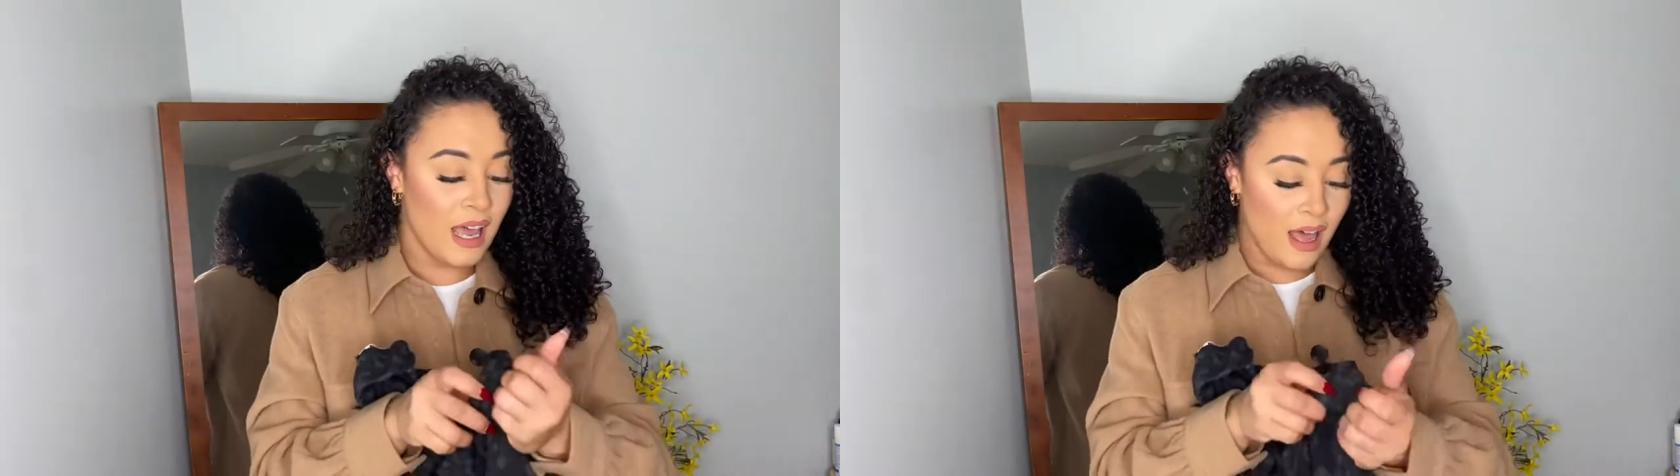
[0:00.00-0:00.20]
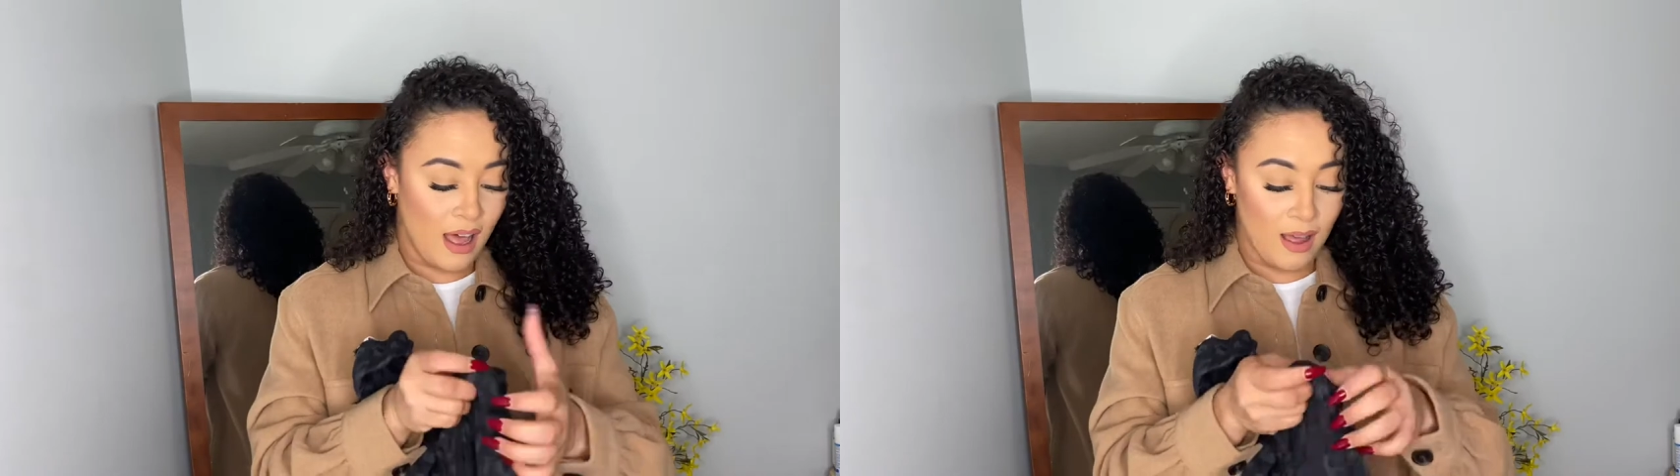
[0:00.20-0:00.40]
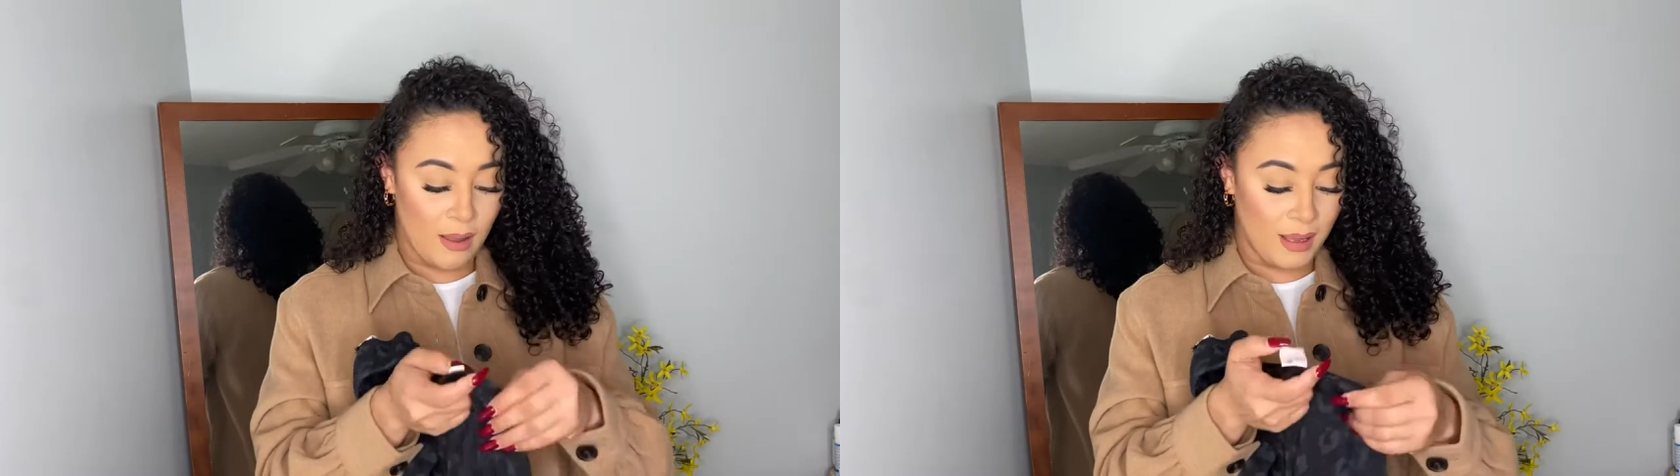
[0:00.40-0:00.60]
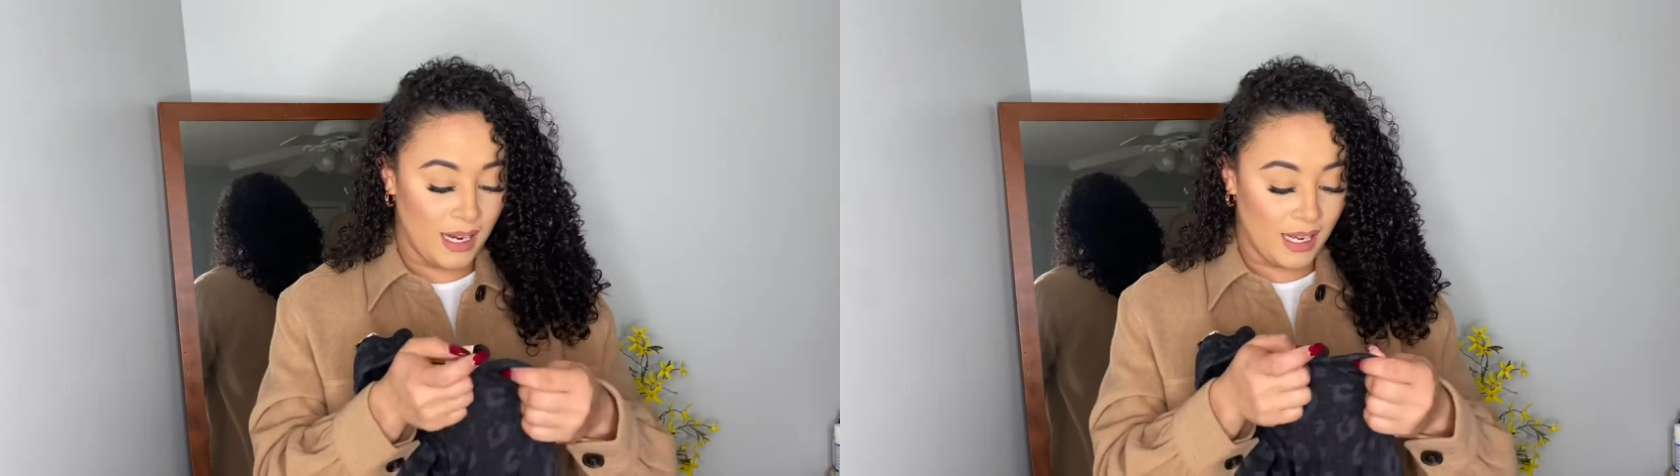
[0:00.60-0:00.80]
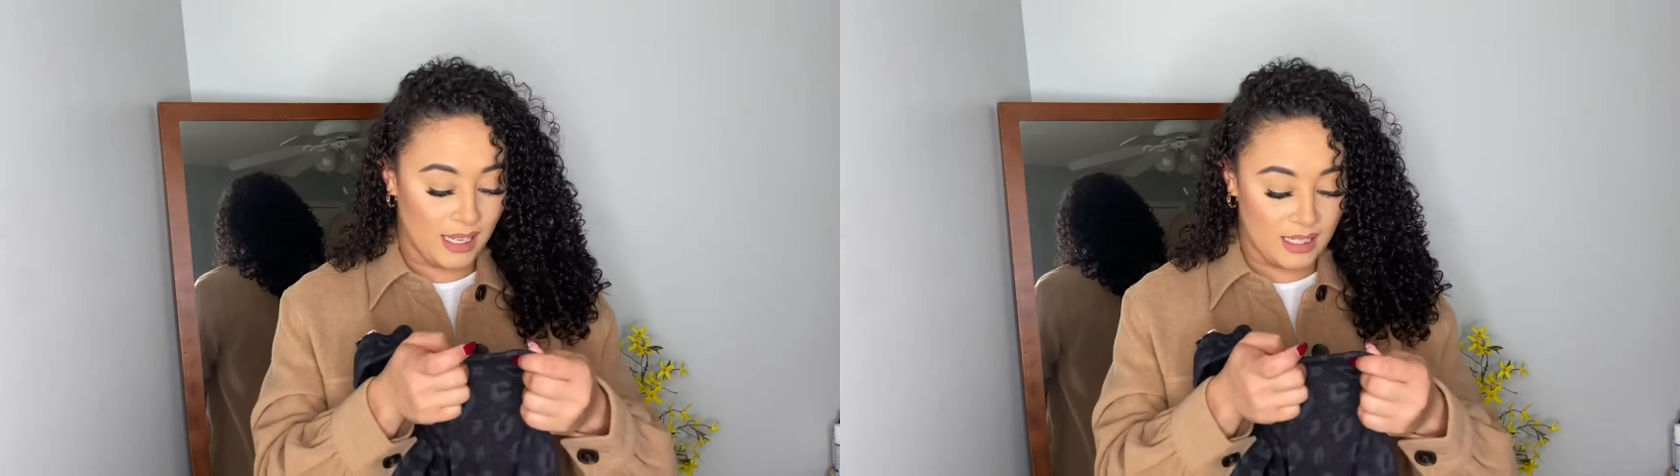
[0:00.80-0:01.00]
Um, and
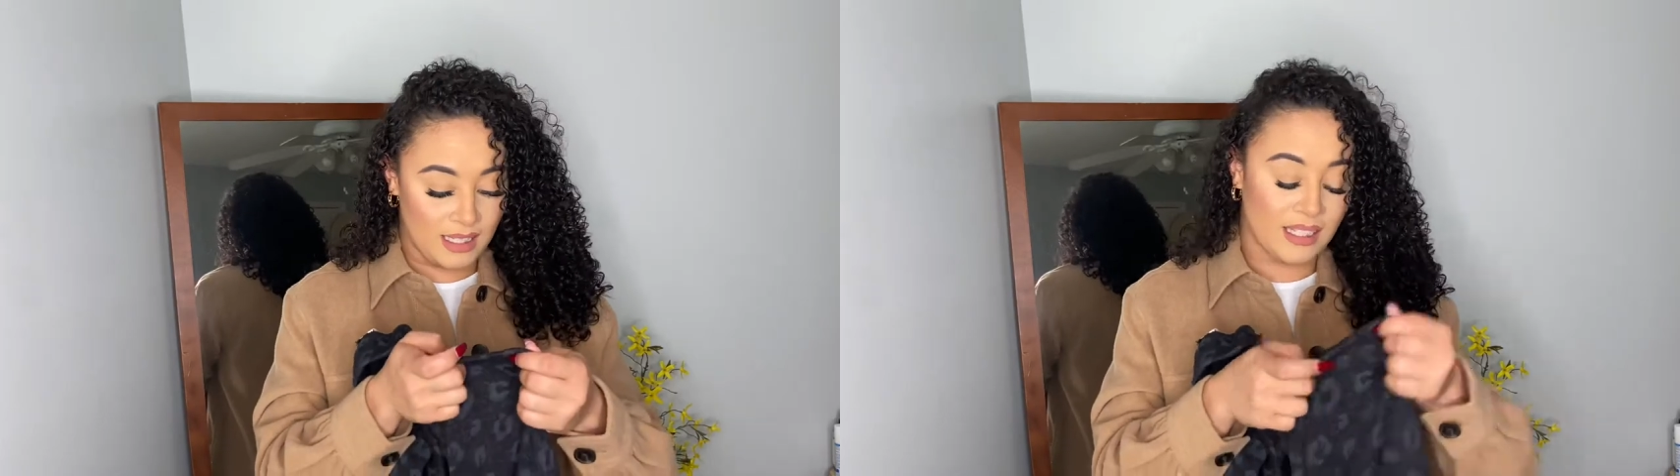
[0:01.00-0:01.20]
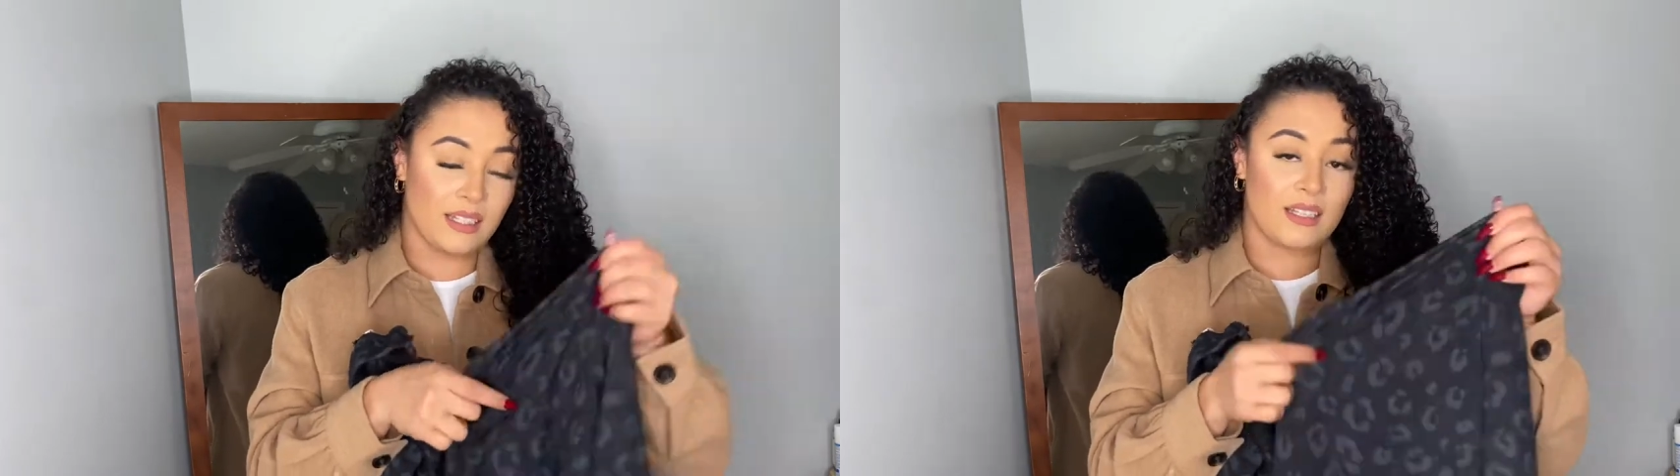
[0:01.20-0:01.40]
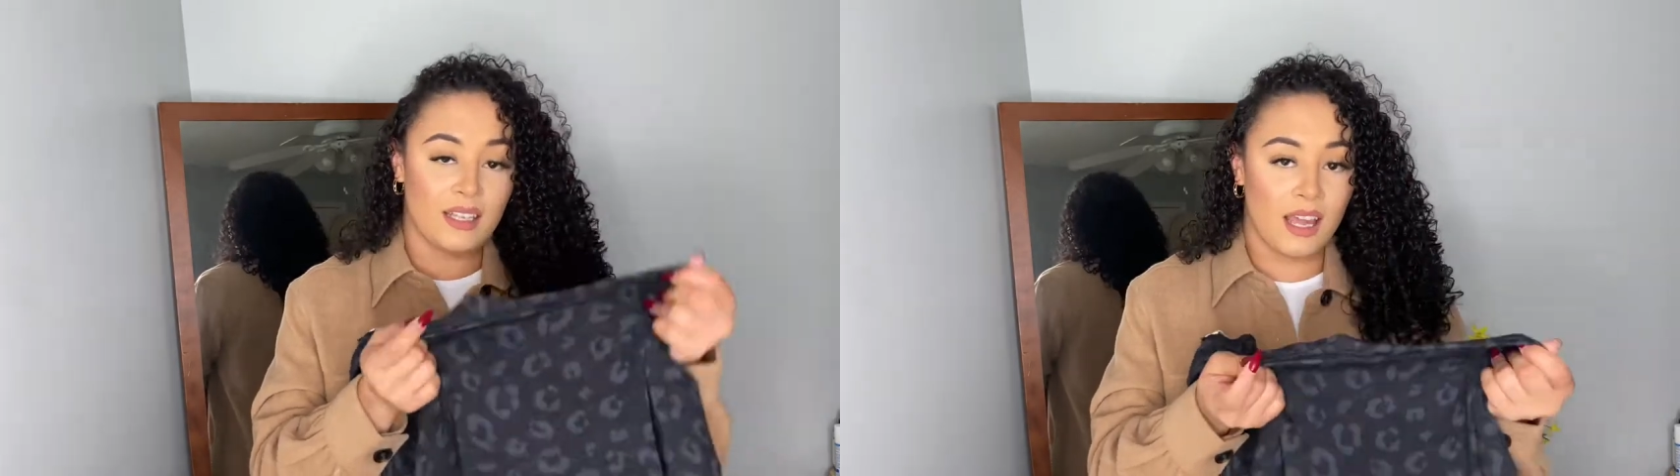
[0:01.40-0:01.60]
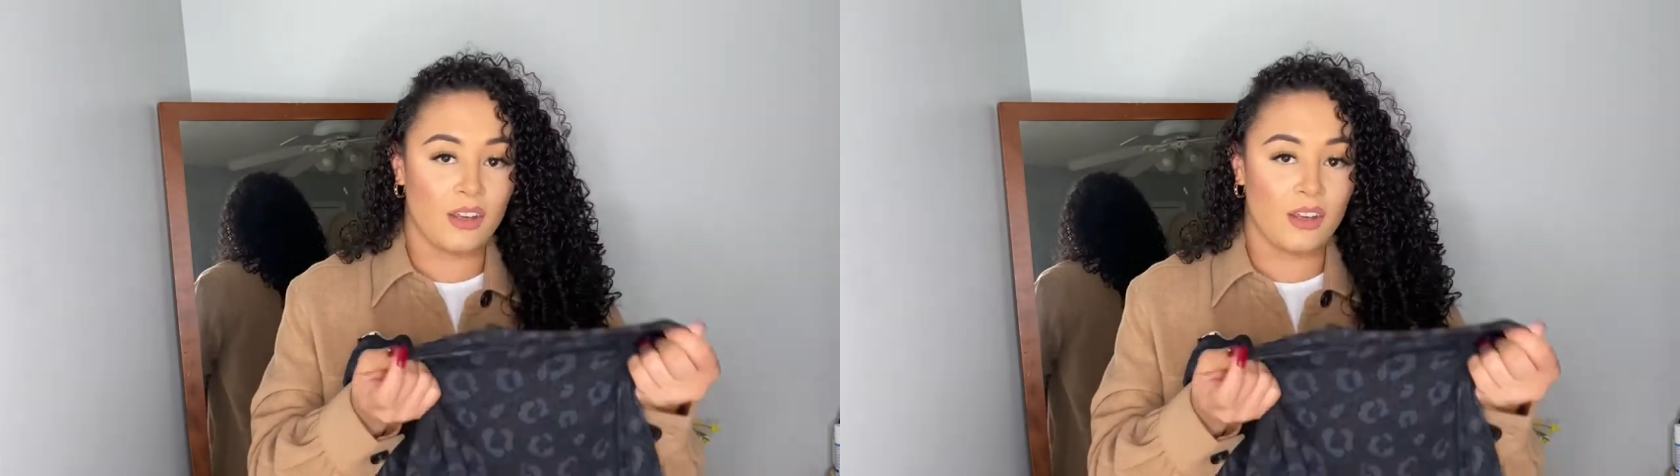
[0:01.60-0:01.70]
again, since it's a set,